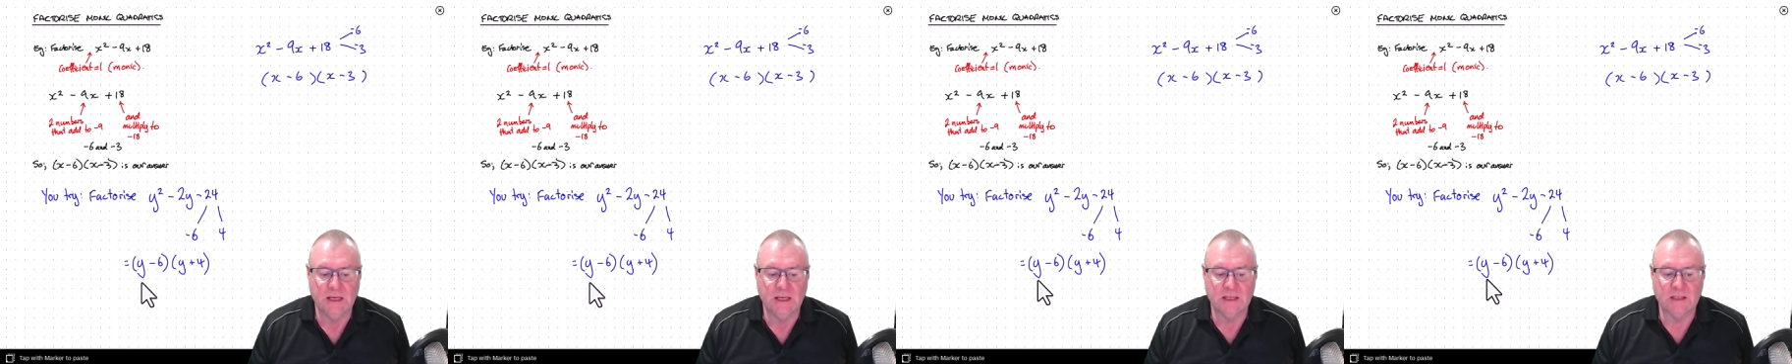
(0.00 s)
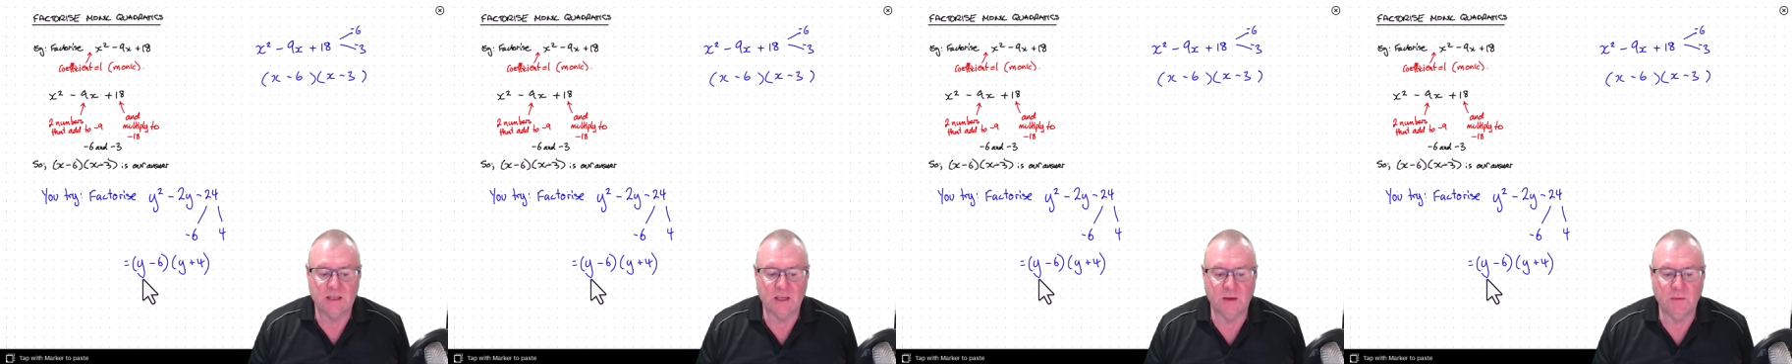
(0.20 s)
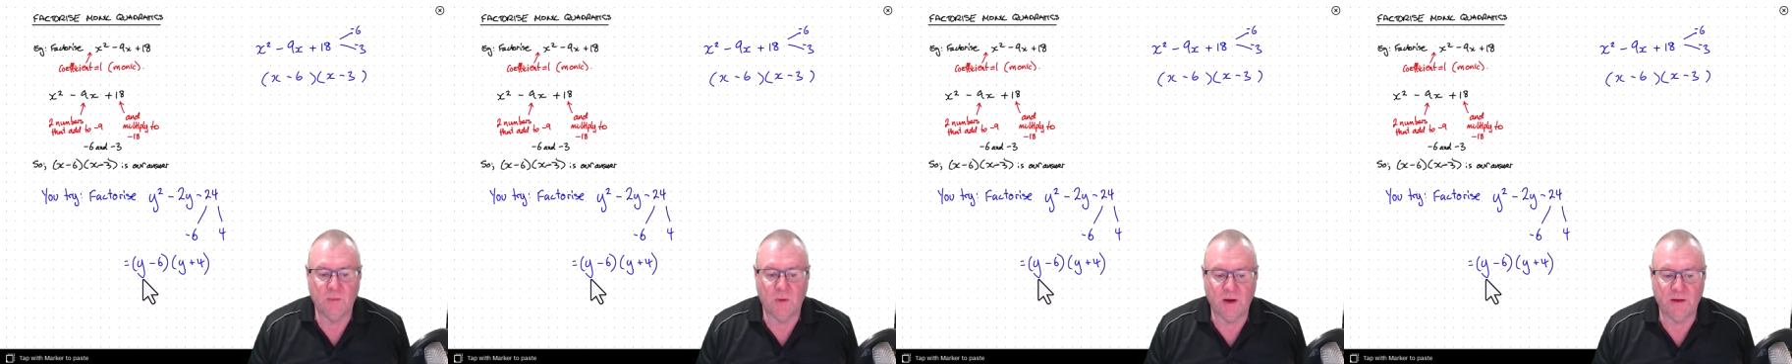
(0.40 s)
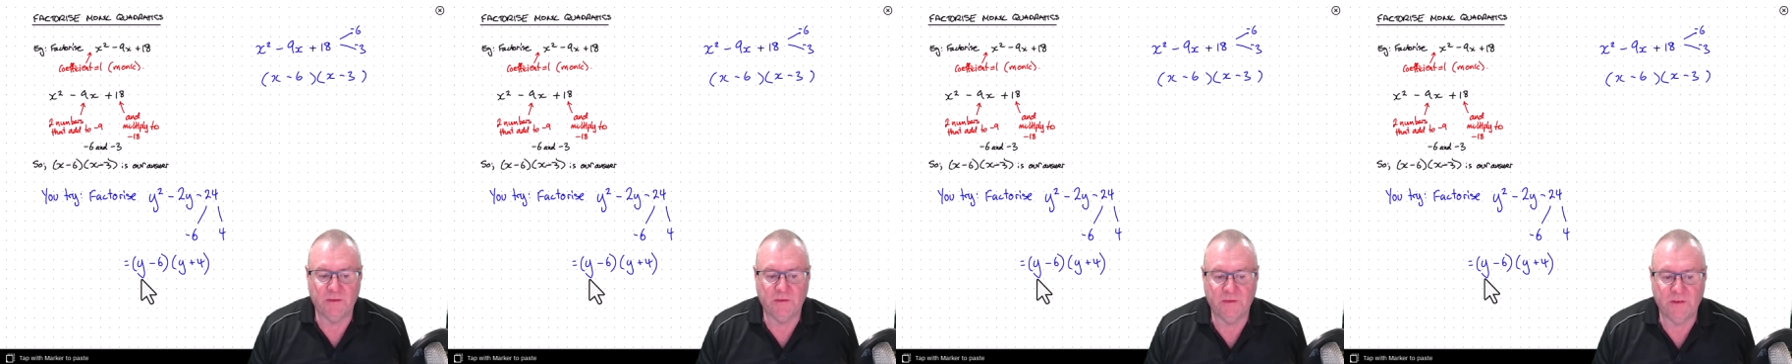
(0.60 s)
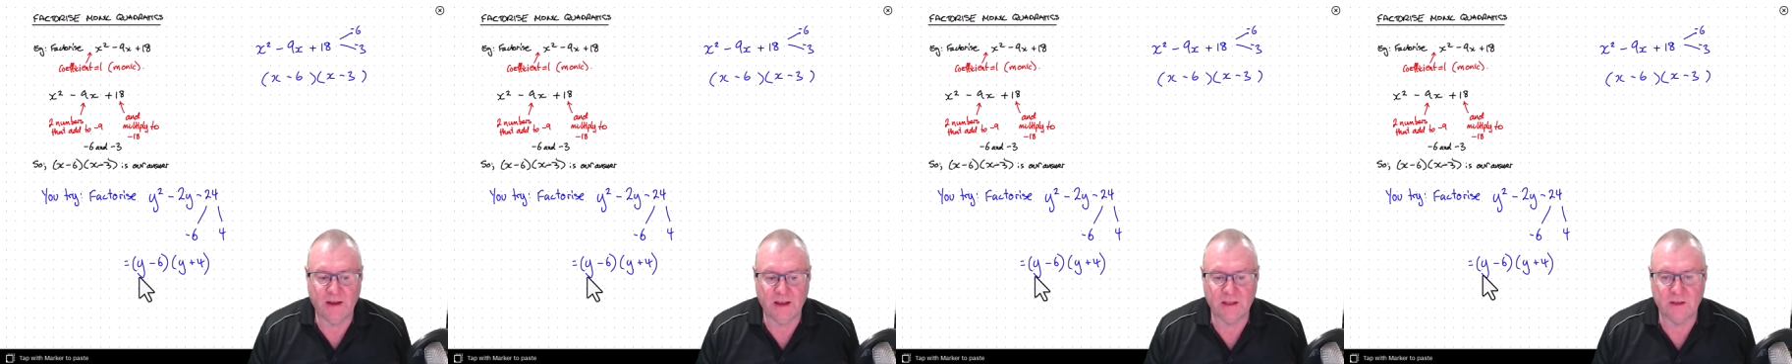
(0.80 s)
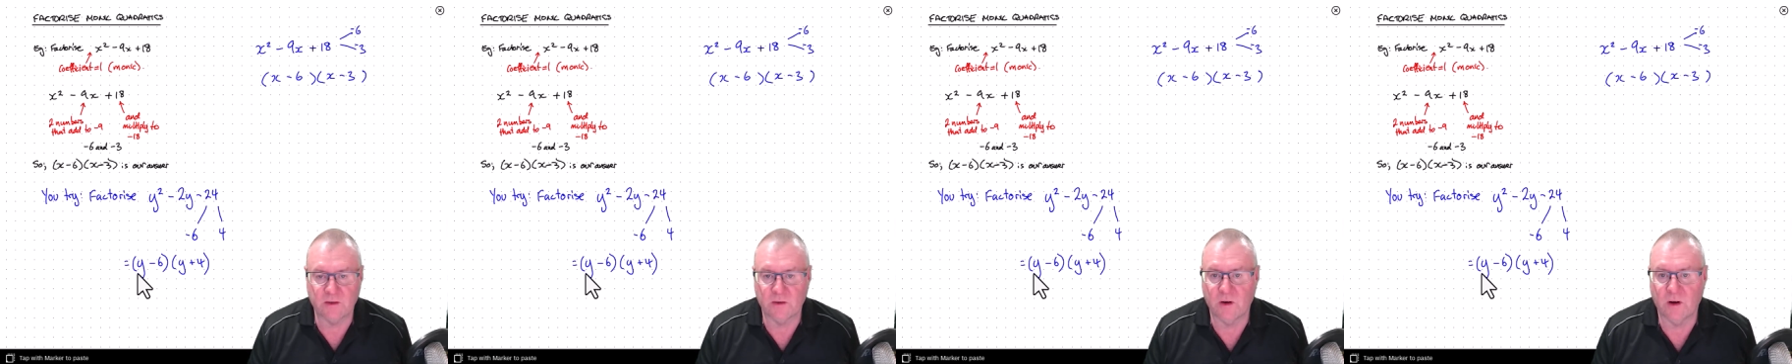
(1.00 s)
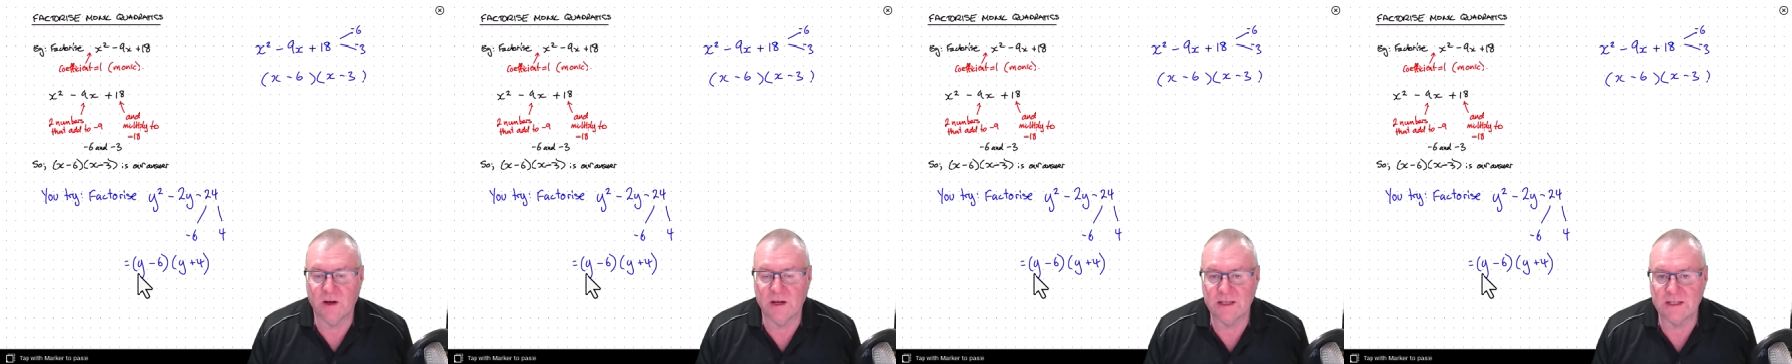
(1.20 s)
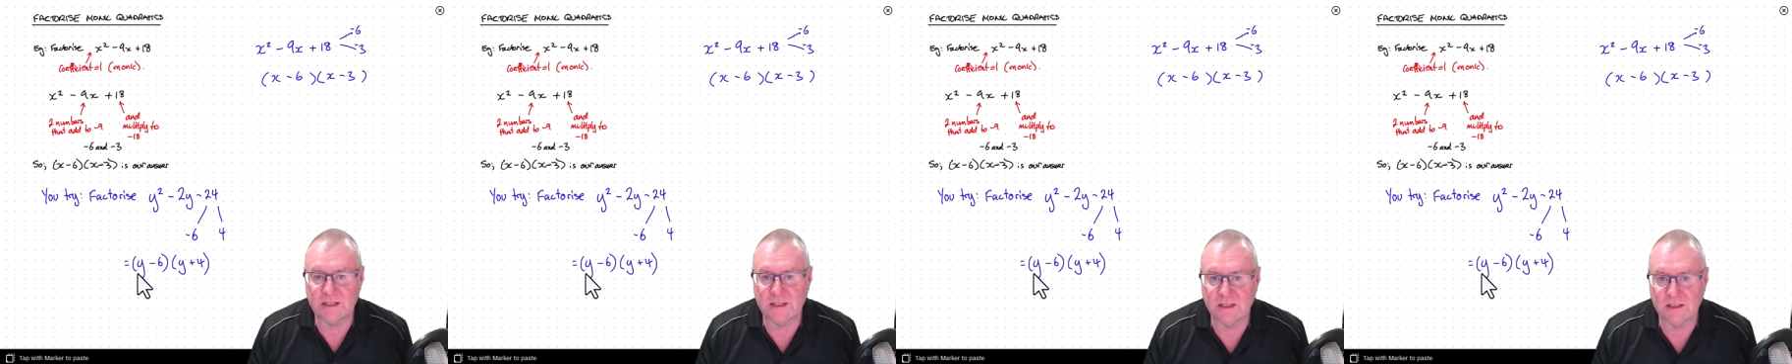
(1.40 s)
So my
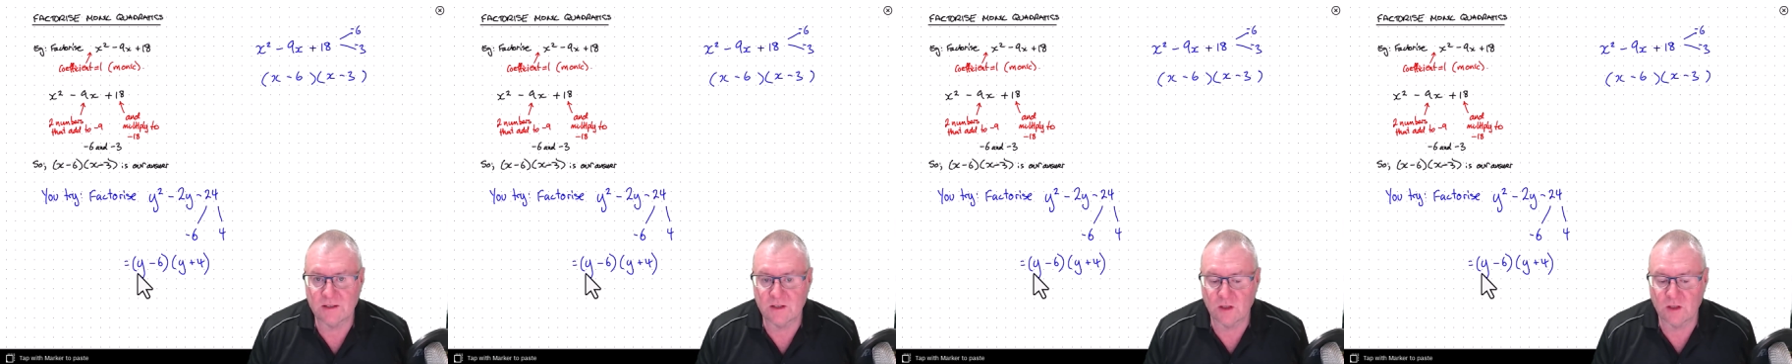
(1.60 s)
factorized